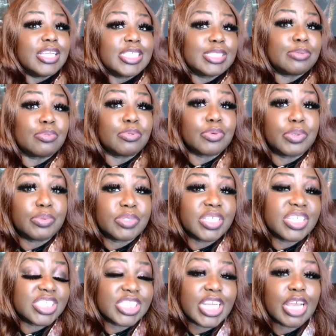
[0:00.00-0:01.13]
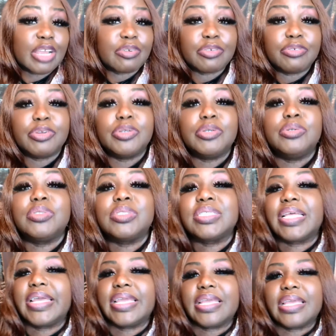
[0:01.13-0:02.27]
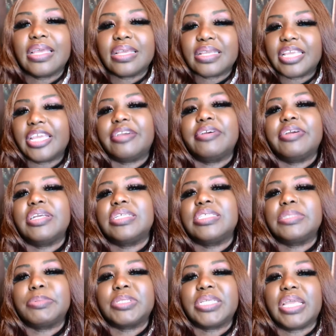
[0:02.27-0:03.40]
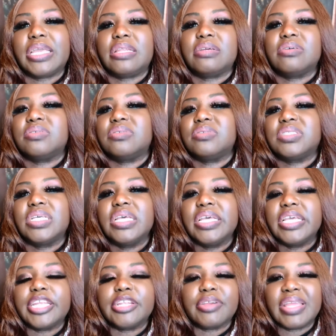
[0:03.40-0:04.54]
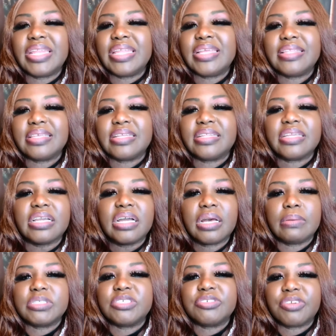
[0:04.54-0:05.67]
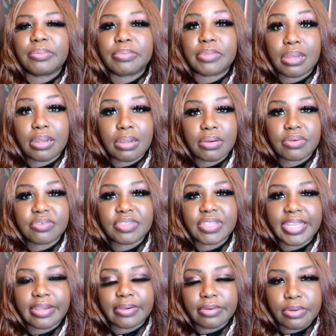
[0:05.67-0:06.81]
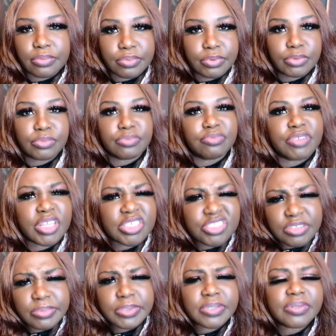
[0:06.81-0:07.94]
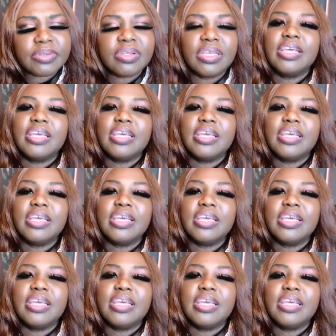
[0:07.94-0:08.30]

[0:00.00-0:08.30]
some root chakra foods like carrots, potatoes, you know, anything that comes from the earth, like a root vegetable,